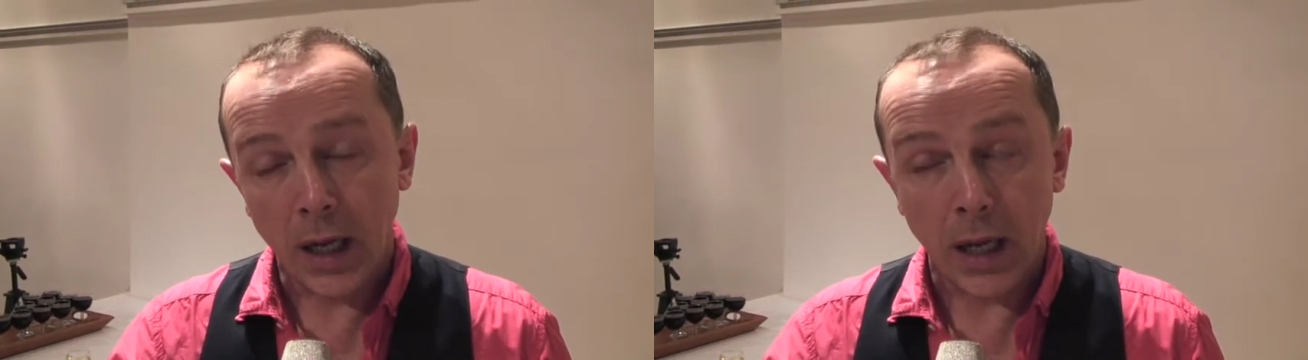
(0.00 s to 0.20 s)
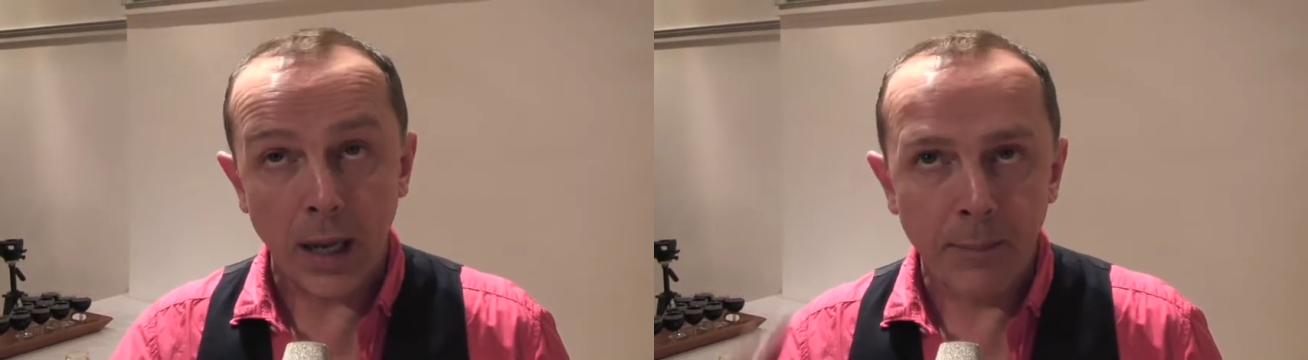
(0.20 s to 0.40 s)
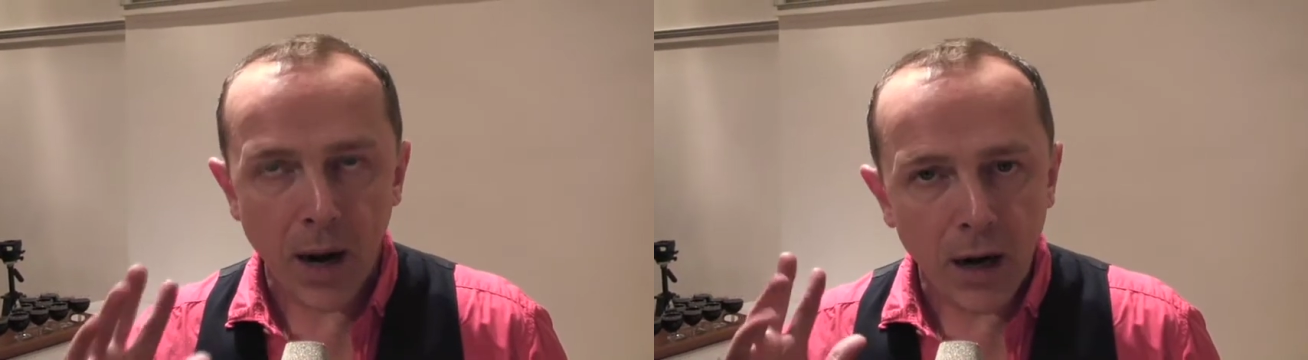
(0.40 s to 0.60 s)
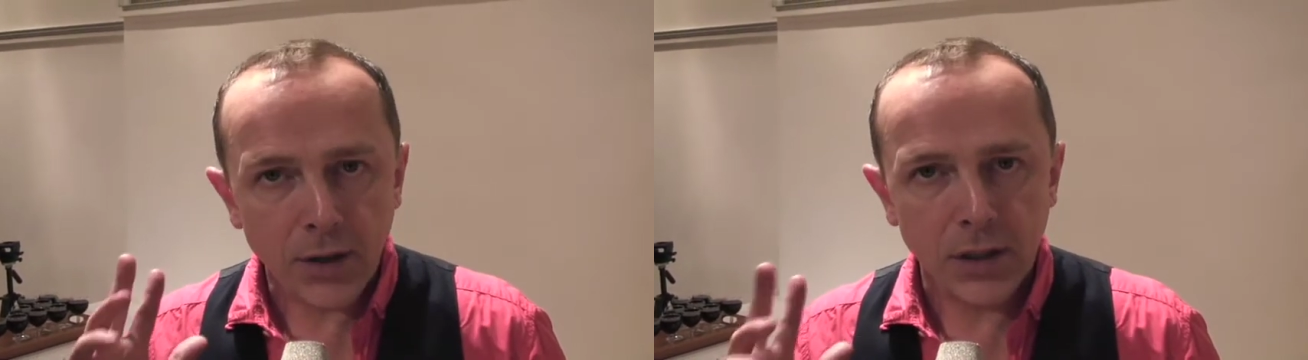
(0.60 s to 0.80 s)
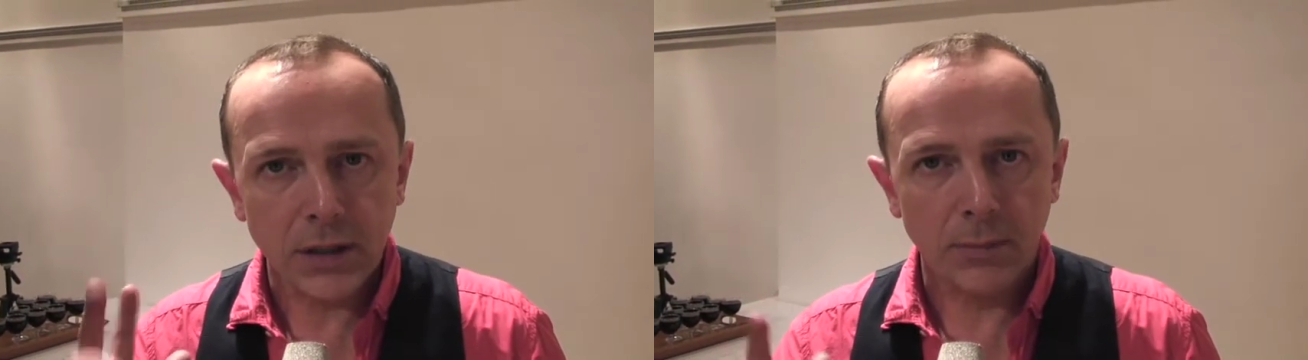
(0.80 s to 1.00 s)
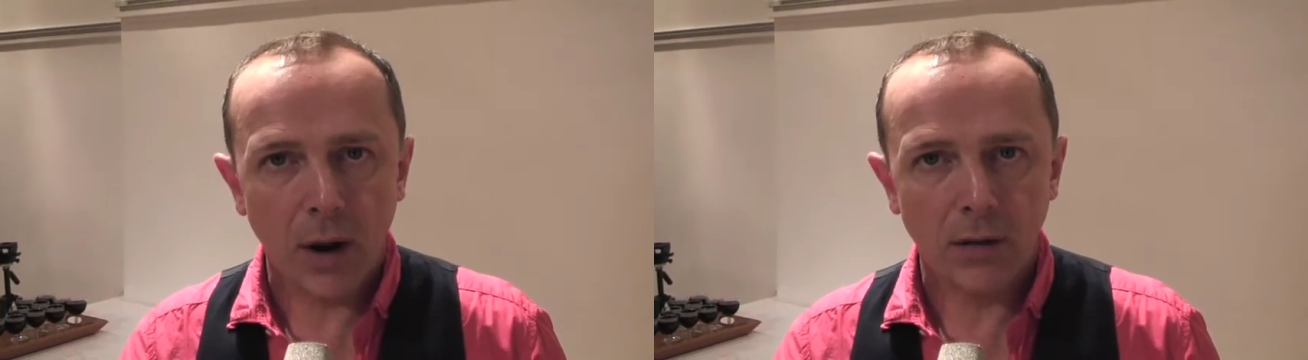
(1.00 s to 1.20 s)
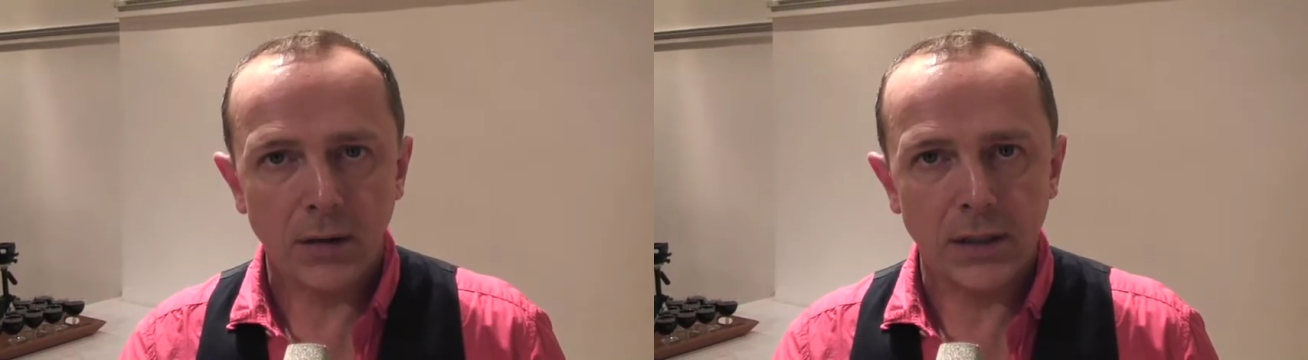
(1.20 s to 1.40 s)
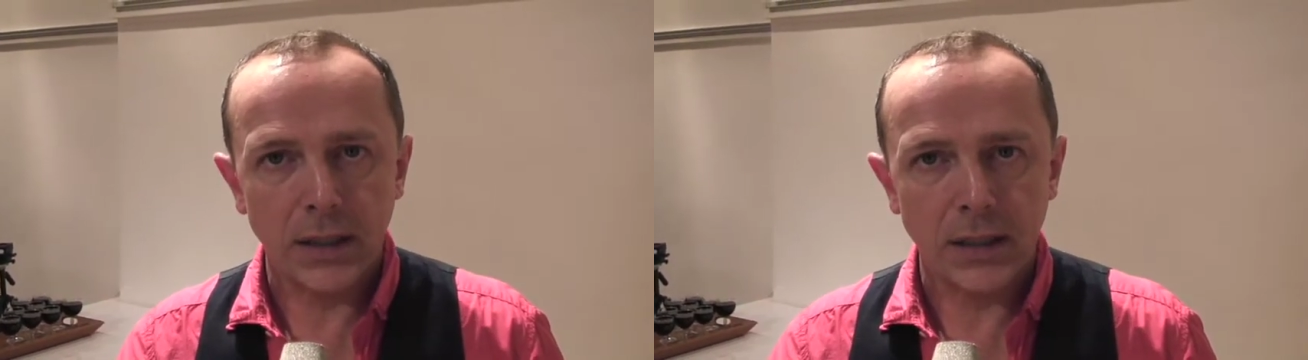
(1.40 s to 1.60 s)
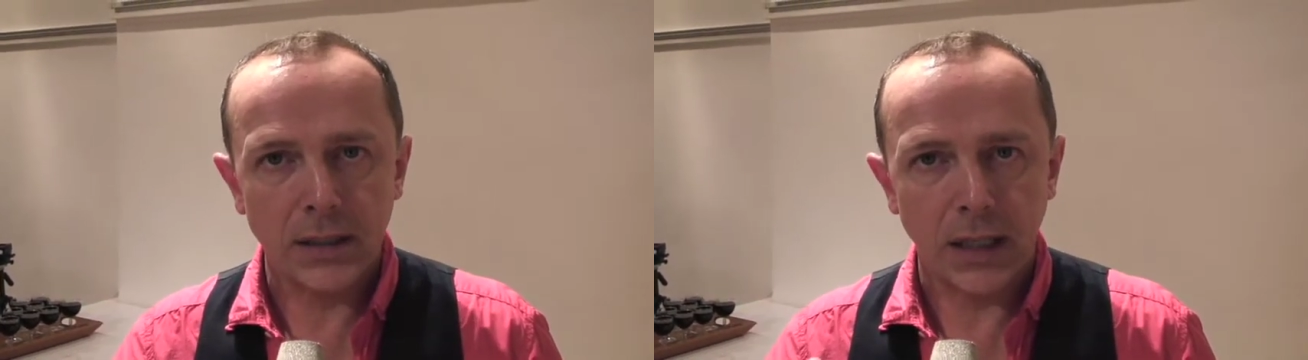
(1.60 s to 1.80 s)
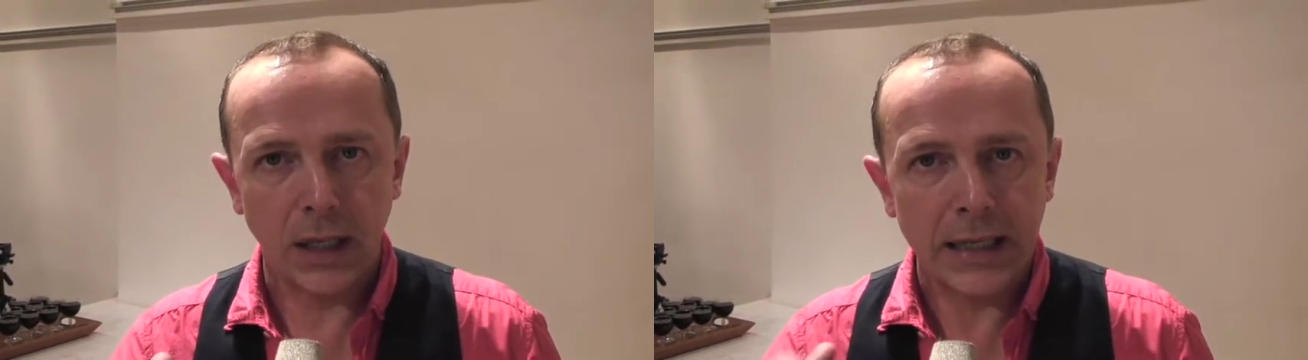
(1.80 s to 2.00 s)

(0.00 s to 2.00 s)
emerging democracies